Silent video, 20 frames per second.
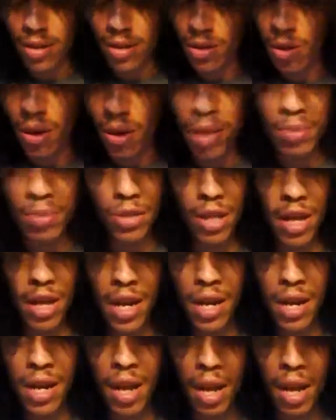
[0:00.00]
So I'm
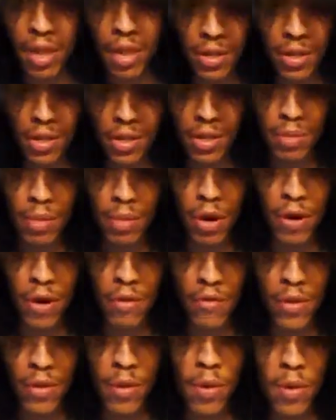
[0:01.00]
Jay, and this is my
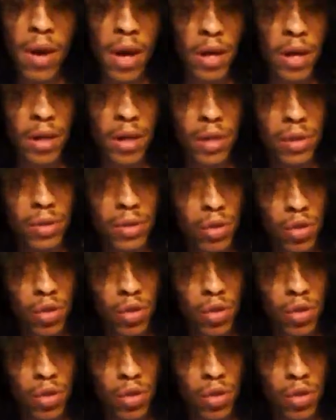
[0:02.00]
review on